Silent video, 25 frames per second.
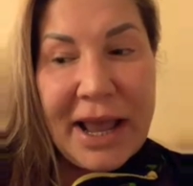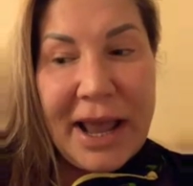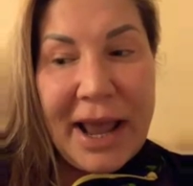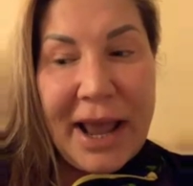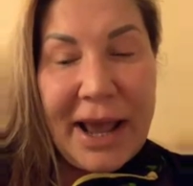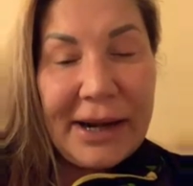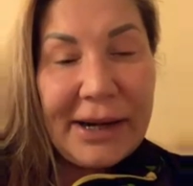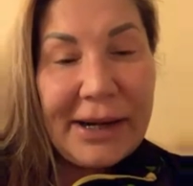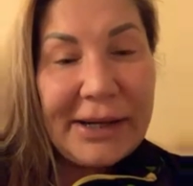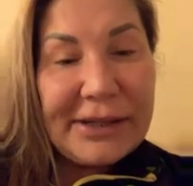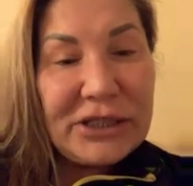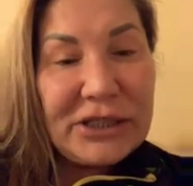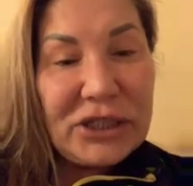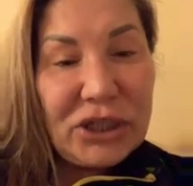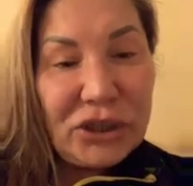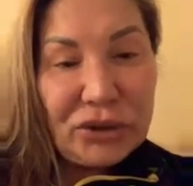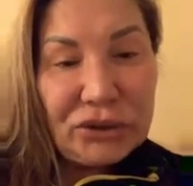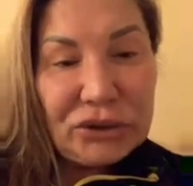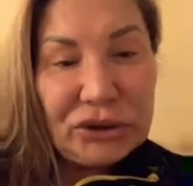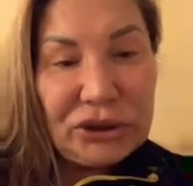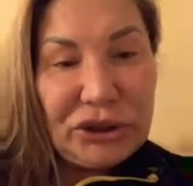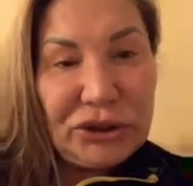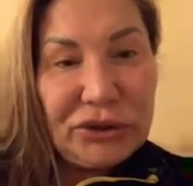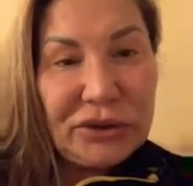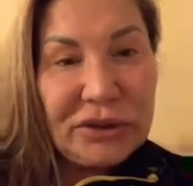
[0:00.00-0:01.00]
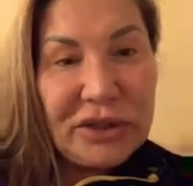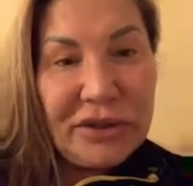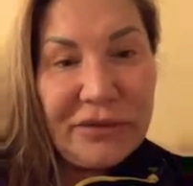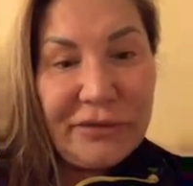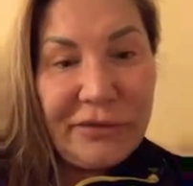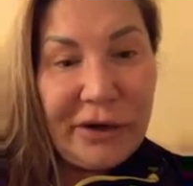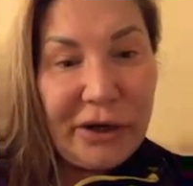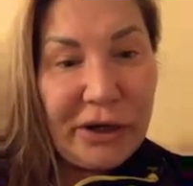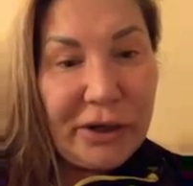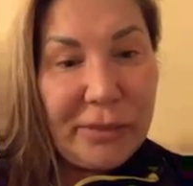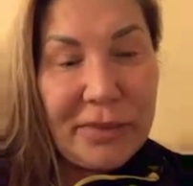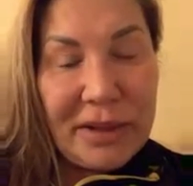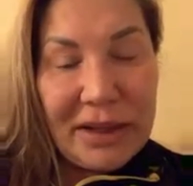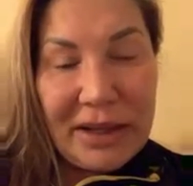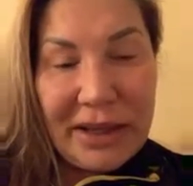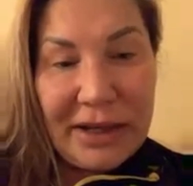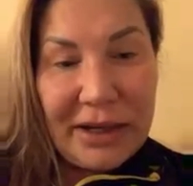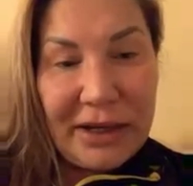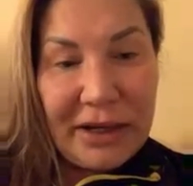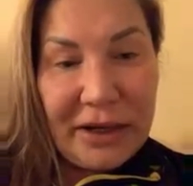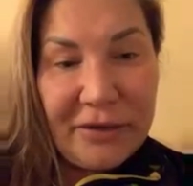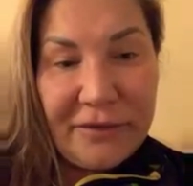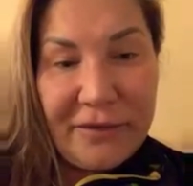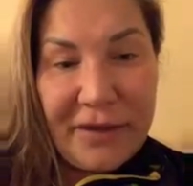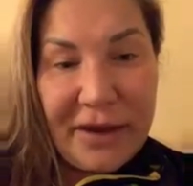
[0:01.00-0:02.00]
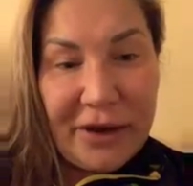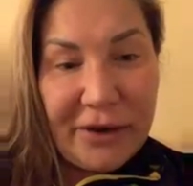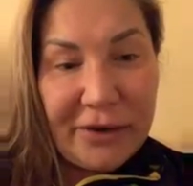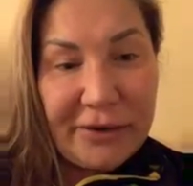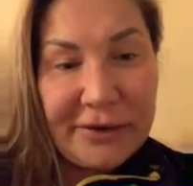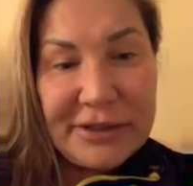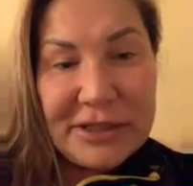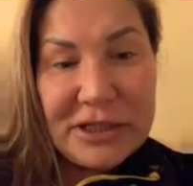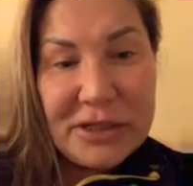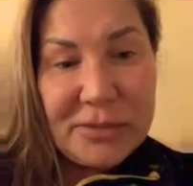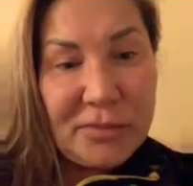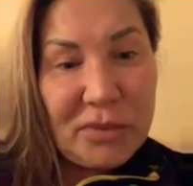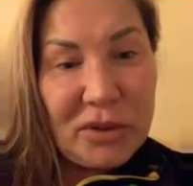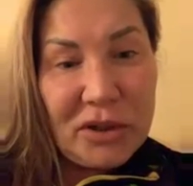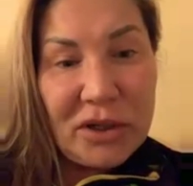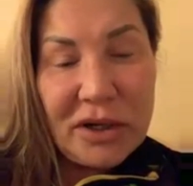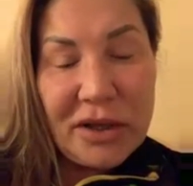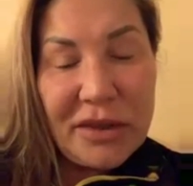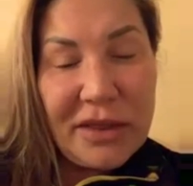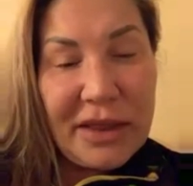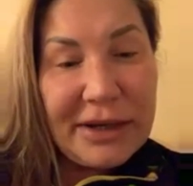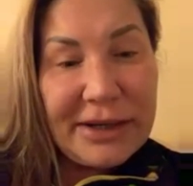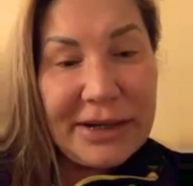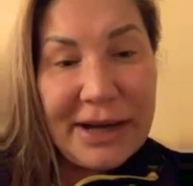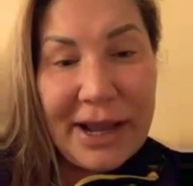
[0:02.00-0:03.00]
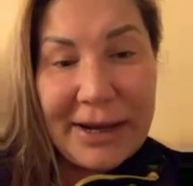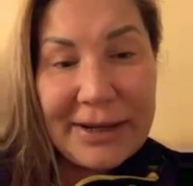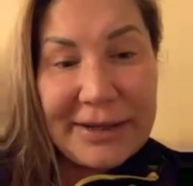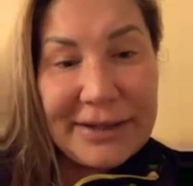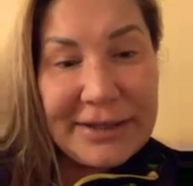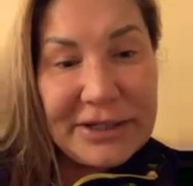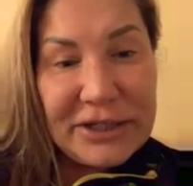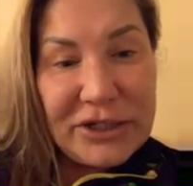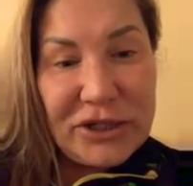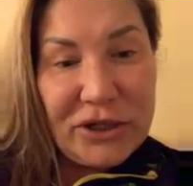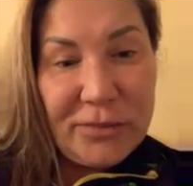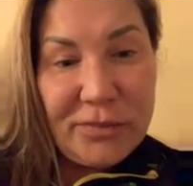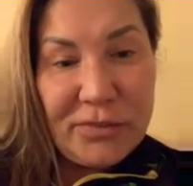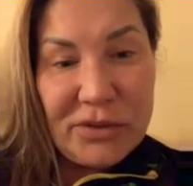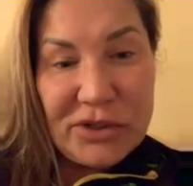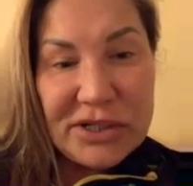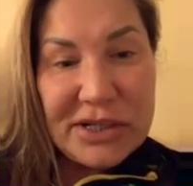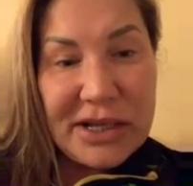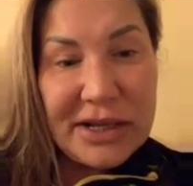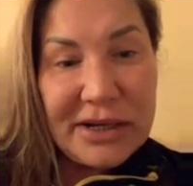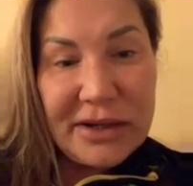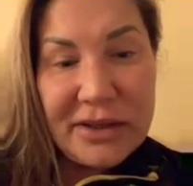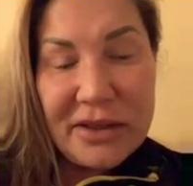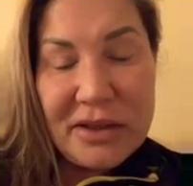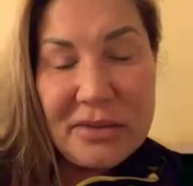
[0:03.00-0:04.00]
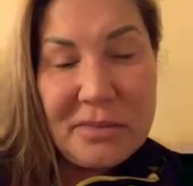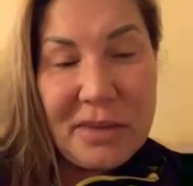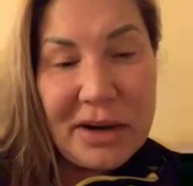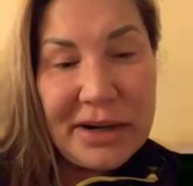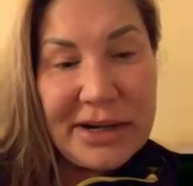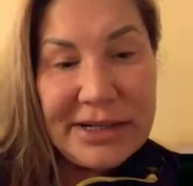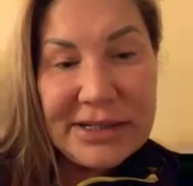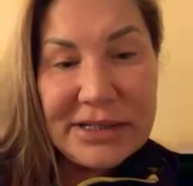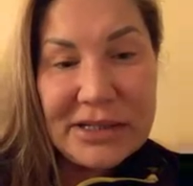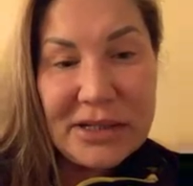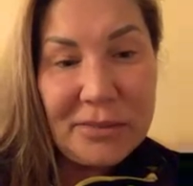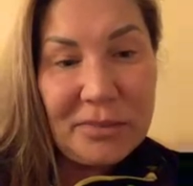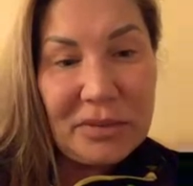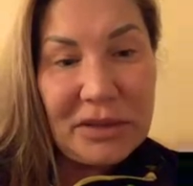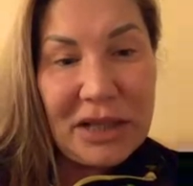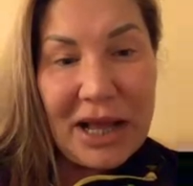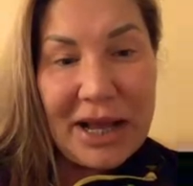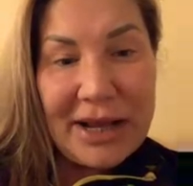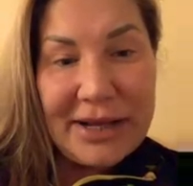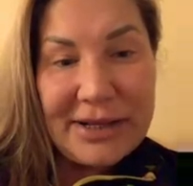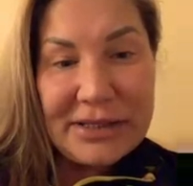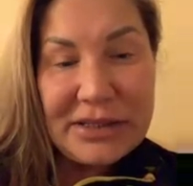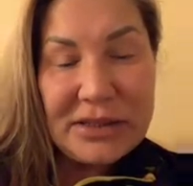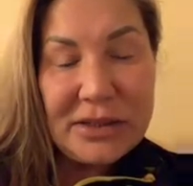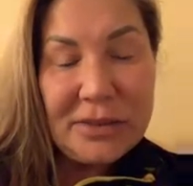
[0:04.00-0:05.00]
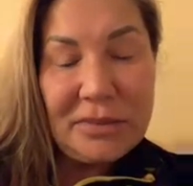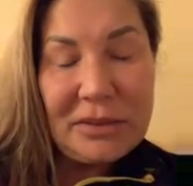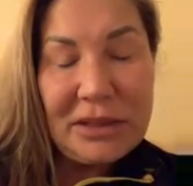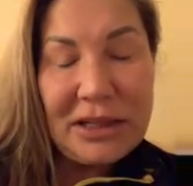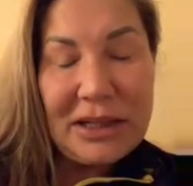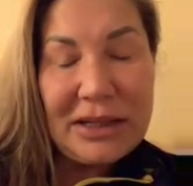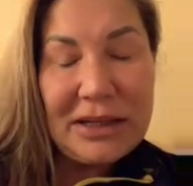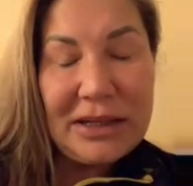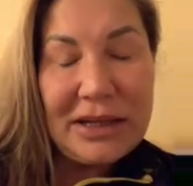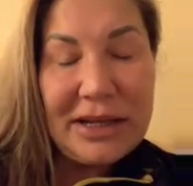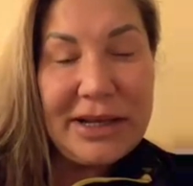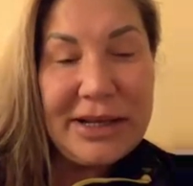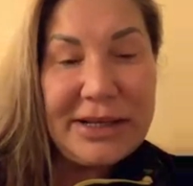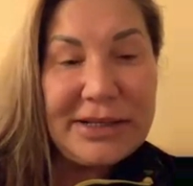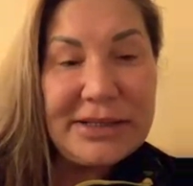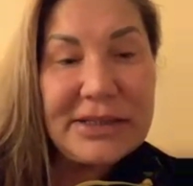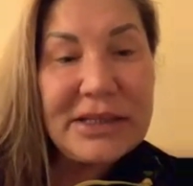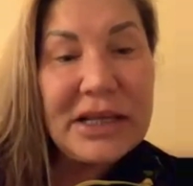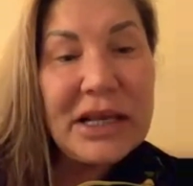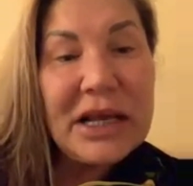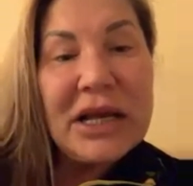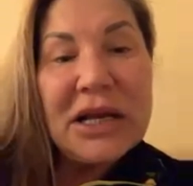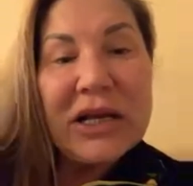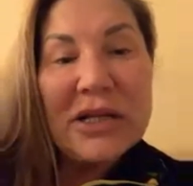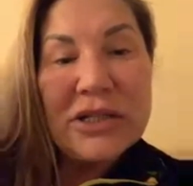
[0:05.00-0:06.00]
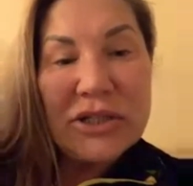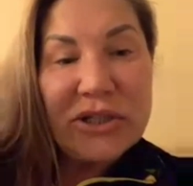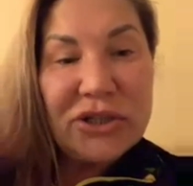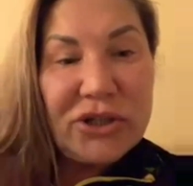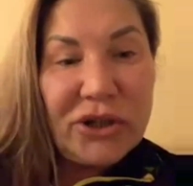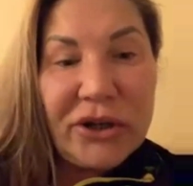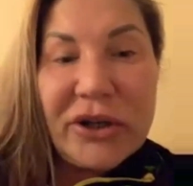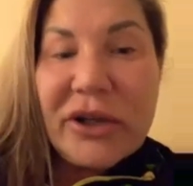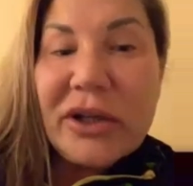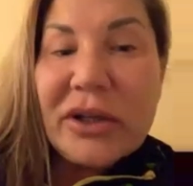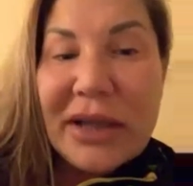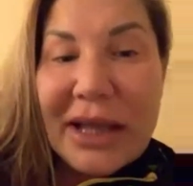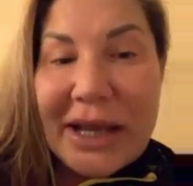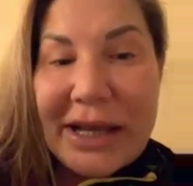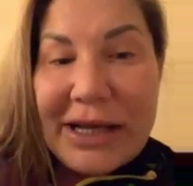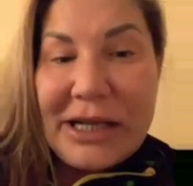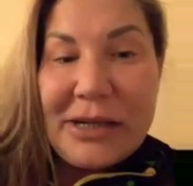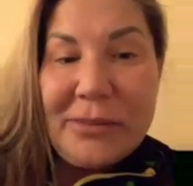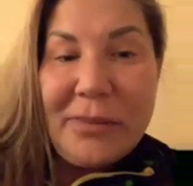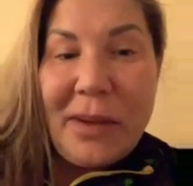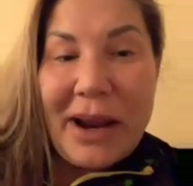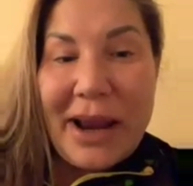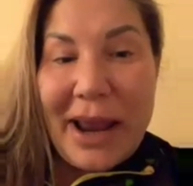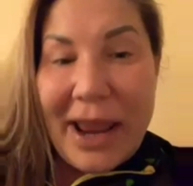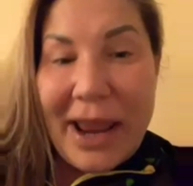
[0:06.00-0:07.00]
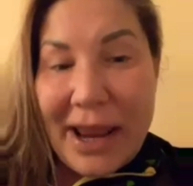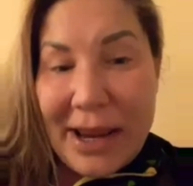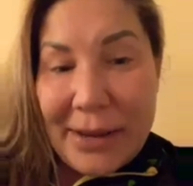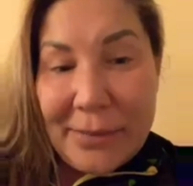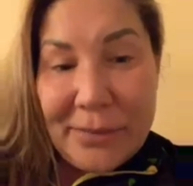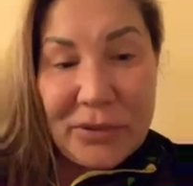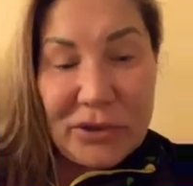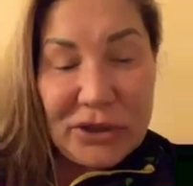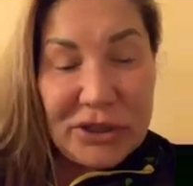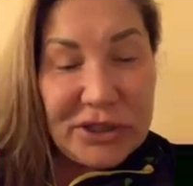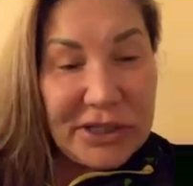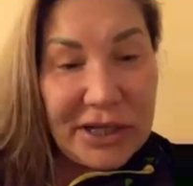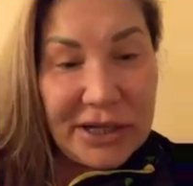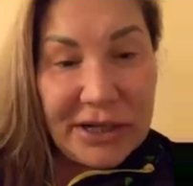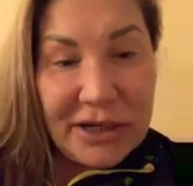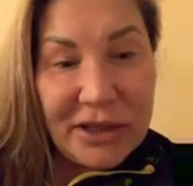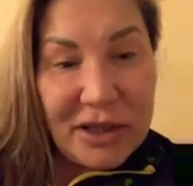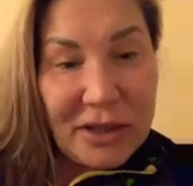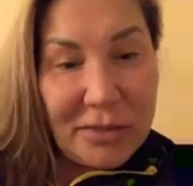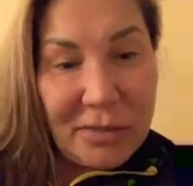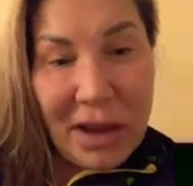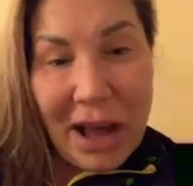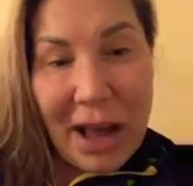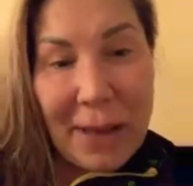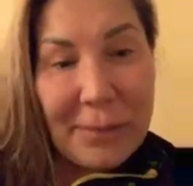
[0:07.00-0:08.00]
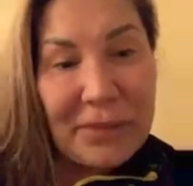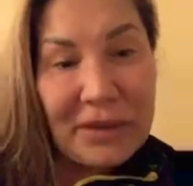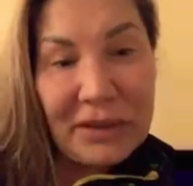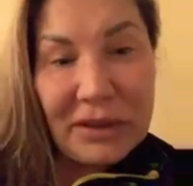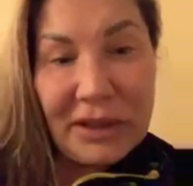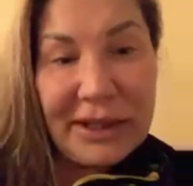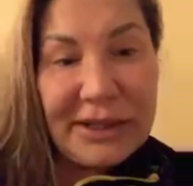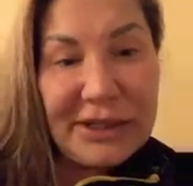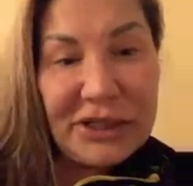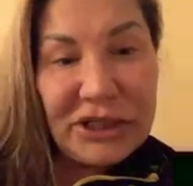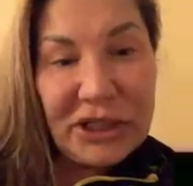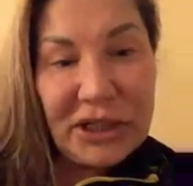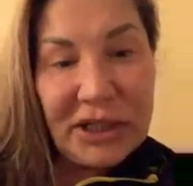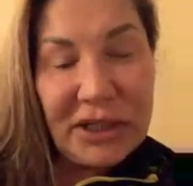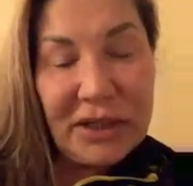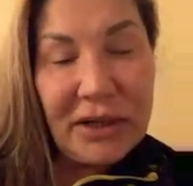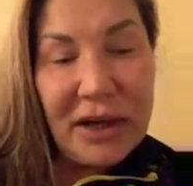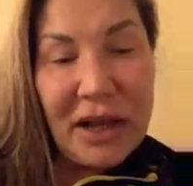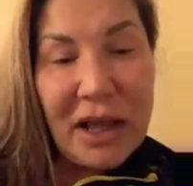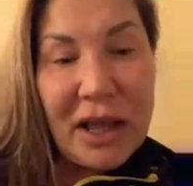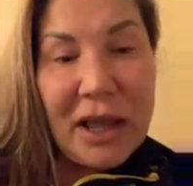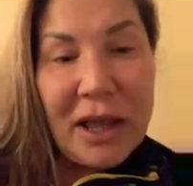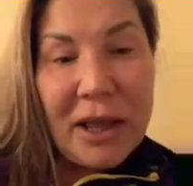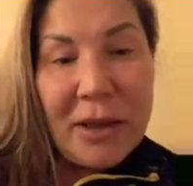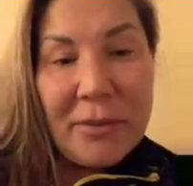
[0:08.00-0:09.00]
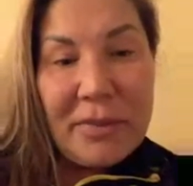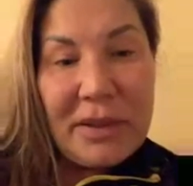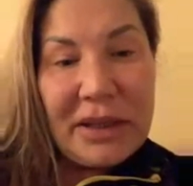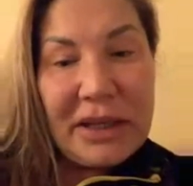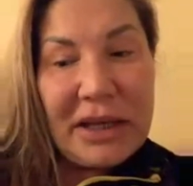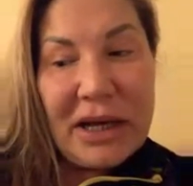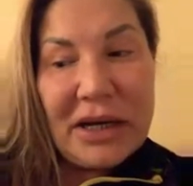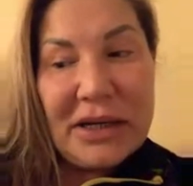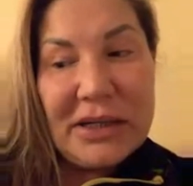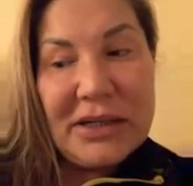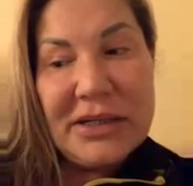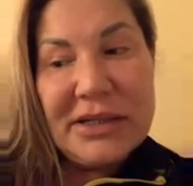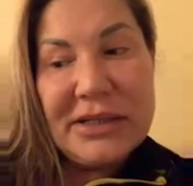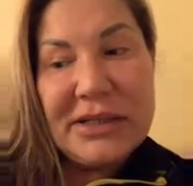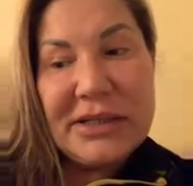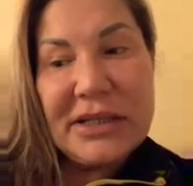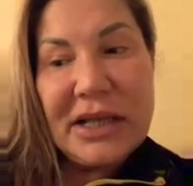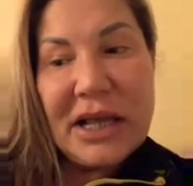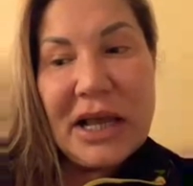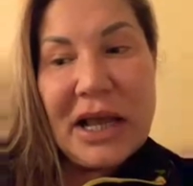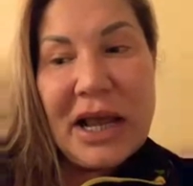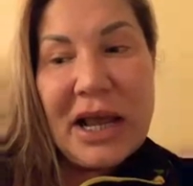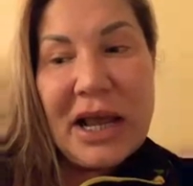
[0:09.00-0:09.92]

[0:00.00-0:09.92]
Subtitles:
And I told you in the very beginning of Aaron's book that 92% of the money supply is circulated by 8% of the population, because